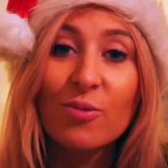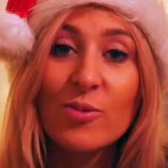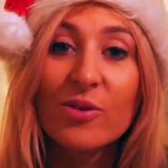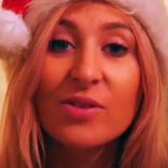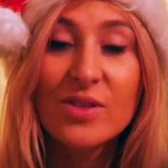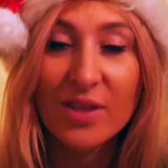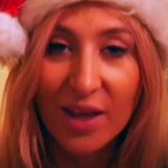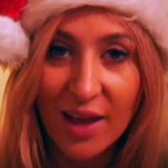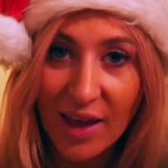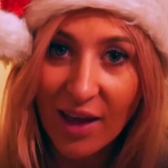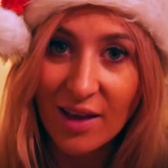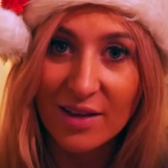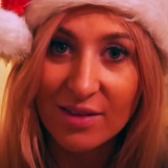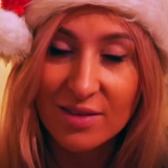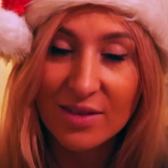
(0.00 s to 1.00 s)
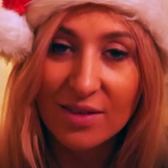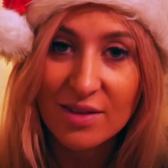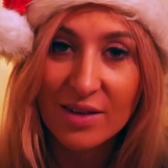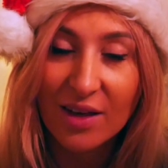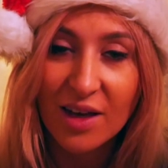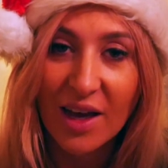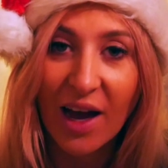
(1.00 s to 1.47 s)
was it.
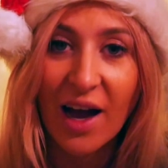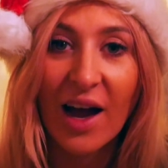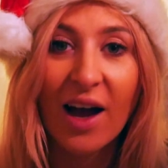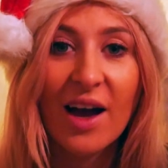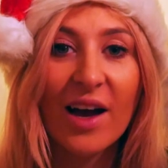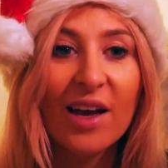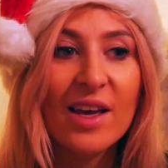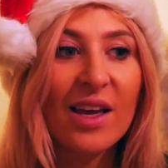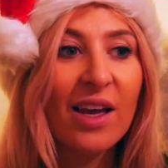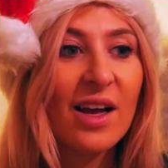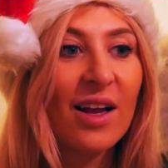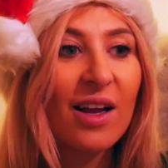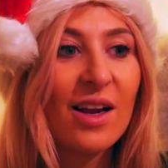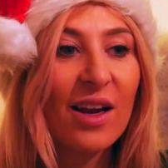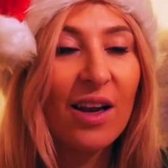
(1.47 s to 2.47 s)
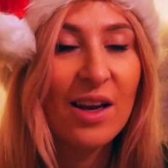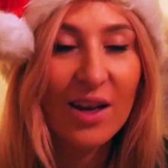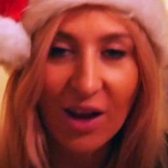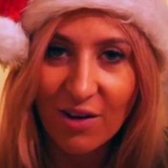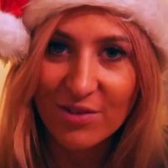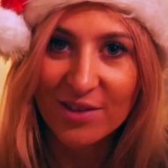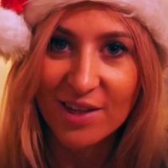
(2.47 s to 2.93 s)
I
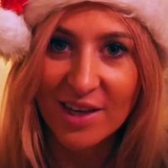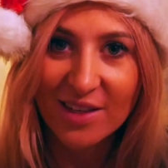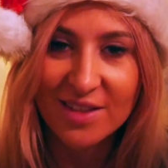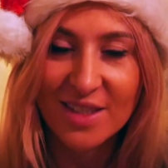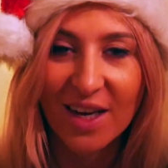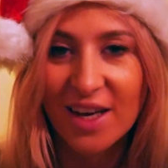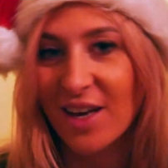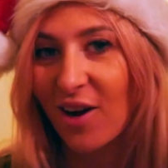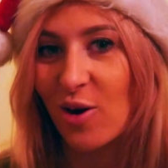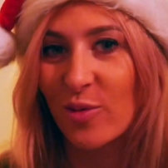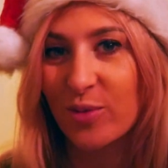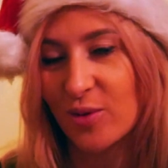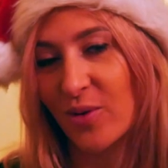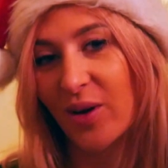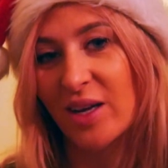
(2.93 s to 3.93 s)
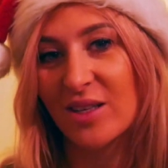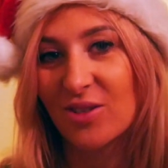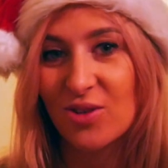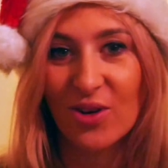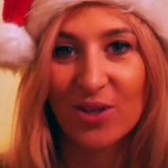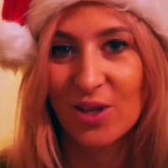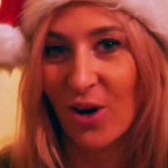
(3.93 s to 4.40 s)
loved it. I hope you
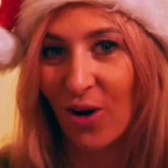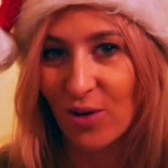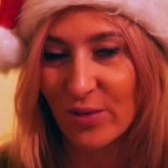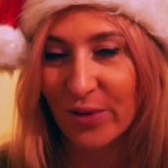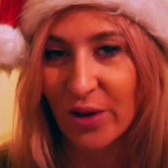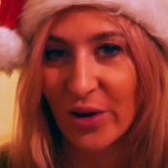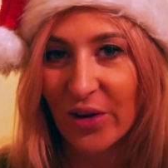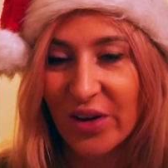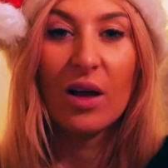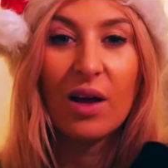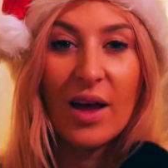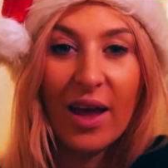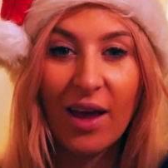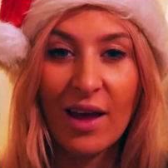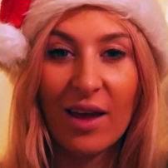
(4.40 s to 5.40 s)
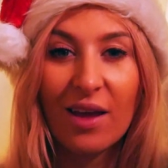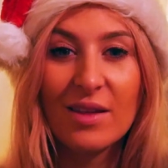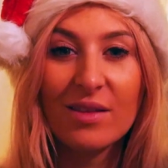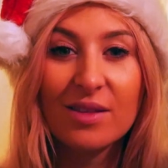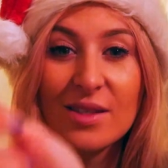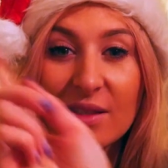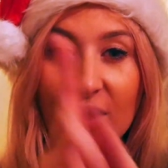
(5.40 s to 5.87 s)
enjoyed the whole vlog,
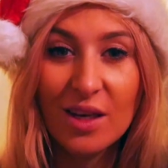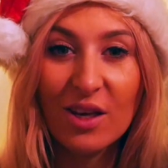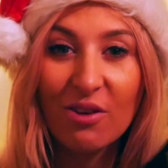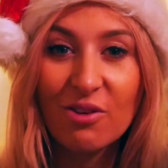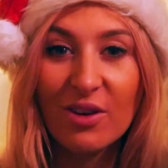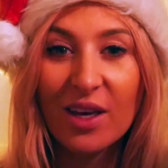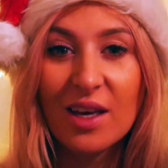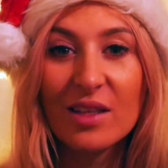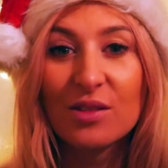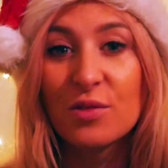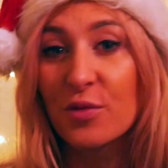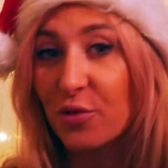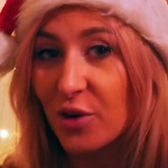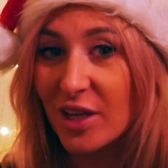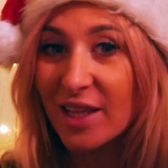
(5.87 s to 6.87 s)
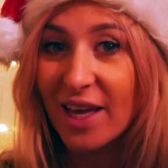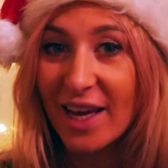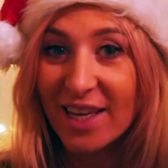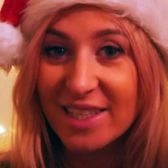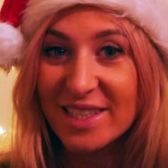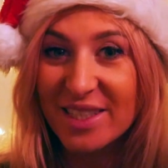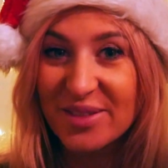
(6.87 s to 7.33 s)
and see you in 3 days.